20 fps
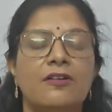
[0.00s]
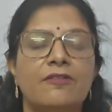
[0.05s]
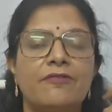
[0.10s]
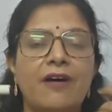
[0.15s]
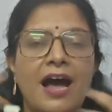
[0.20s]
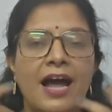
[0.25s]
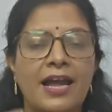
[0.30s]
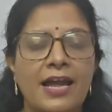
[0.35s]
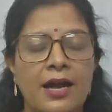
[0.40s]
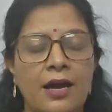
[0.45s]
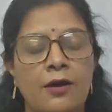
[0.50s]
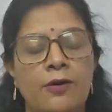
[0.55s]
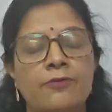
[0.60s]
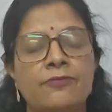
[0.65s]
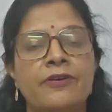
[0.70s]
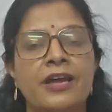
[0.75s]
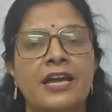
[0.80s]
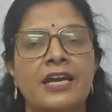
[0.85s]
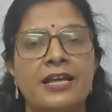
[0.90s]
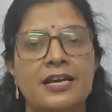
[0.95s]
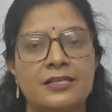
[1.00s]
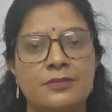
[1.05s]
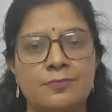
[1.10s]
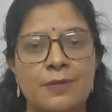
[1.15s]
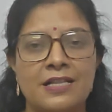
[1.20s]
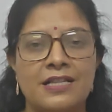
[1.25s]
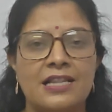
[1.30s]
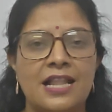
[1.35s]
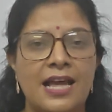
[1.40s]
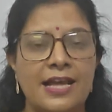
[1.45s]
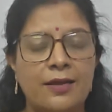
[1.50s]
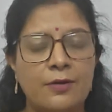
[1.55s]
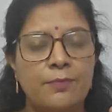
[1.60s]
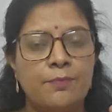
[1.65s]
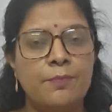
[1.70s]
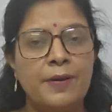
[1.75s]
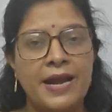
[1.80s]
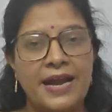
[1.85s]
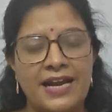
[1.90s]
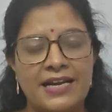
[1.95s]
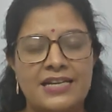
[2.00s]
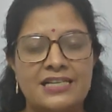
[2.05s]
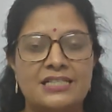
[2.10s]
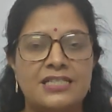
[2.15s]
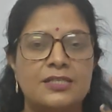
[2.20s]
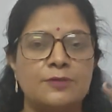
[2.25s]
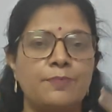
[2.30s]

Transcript: via various methods like brain and